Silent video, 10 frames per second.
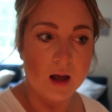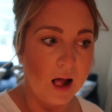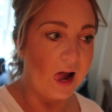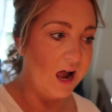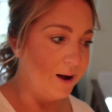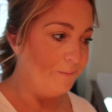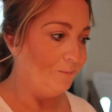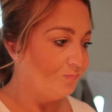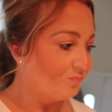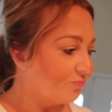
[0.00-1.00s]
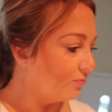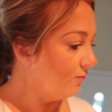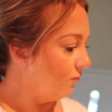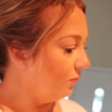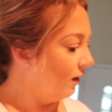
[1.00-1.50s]
I
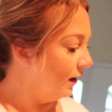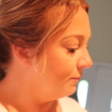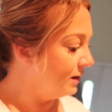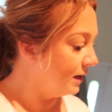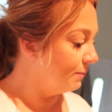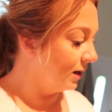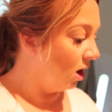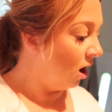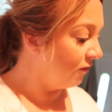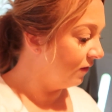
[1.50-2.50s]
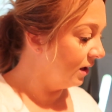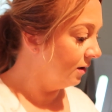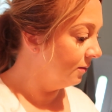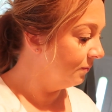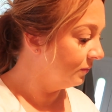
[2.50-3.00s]
am making my coffee
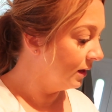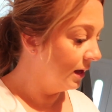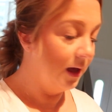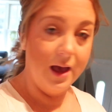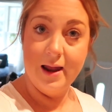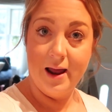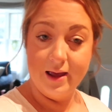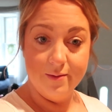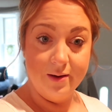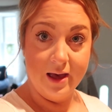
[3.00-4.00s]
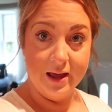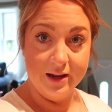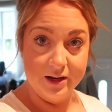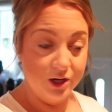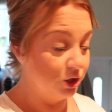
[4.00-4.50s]
and I am
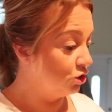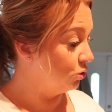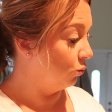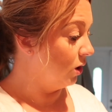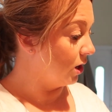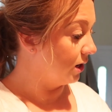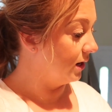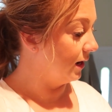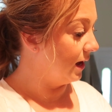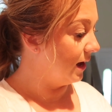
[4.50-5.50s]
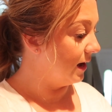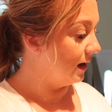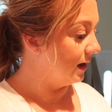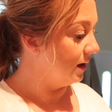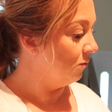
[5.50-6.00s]
headed to work.
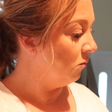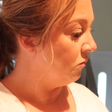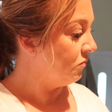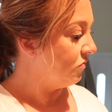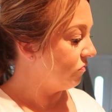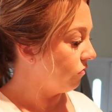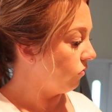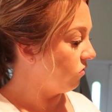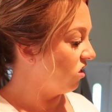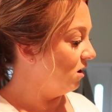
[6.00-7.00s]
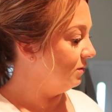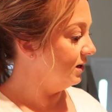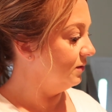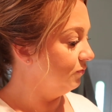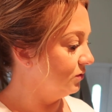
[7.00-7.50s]
I am
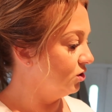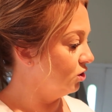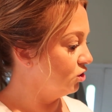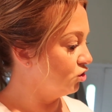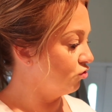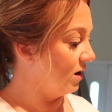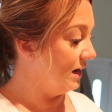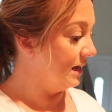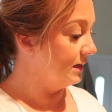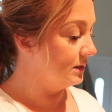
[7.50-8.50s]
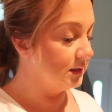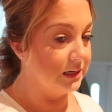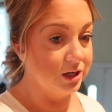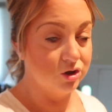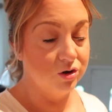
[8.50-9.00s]
in trainings
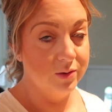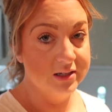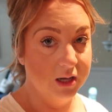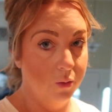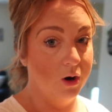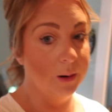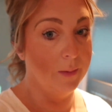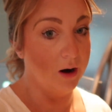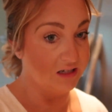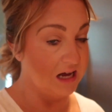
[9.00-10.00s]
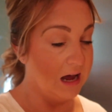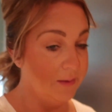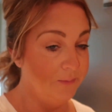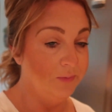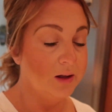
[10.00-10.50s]
the next 3 weeks. I work
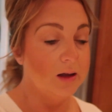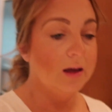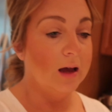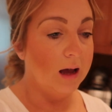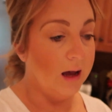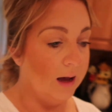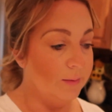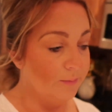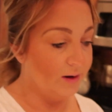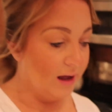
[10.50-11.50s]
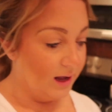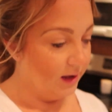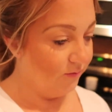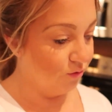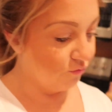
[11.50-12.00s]
part-time, but I
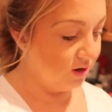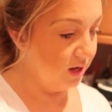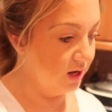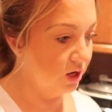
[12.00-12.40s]
have 3